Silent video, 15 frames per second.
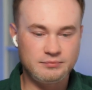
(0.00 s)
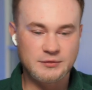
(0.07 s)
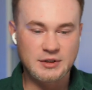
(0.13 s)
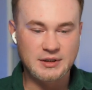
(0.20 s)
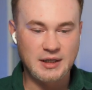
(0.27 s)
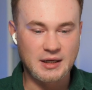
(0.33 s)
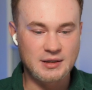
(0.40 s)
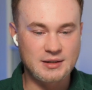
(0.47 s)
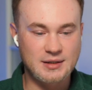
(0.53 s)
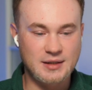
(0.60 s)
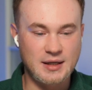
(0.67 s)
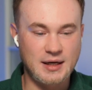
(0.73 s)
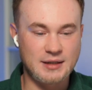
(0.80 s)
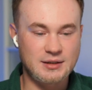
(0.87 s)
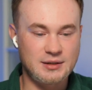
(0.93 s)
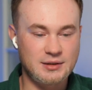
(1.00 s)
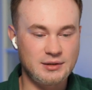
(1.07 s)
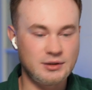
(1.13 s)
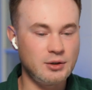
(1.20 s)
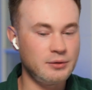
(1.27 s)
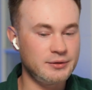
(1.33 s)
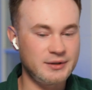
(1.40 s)
details that
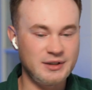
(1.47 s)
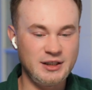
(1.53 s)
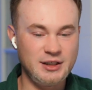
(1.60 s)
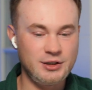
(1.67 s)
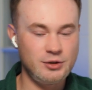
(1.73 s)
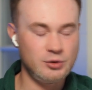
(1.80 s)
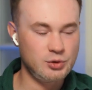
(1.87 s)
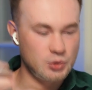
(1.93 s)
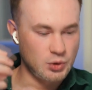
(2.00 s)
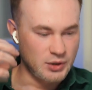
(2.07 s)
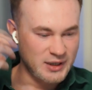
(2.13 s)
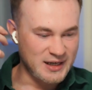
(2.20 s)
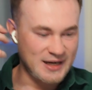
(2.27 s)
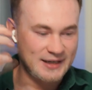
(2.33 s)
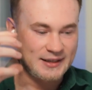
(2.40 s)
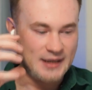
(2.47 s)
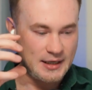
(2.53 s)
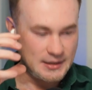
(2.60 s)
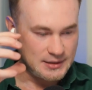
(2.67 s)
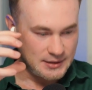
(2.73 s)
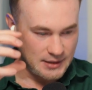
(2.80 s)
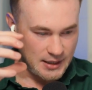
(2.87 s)
don't need you to
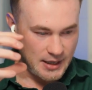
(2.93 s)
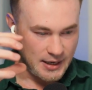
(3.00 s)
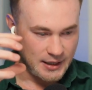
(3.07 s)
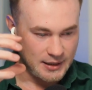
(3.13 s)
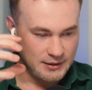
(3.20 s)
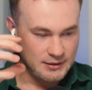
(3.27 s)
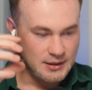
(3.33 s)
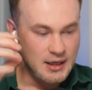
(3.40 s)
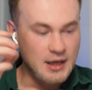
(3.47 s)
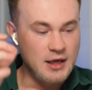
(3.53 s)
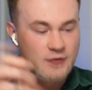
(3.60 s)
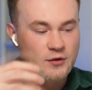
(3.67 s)
recognize the icon.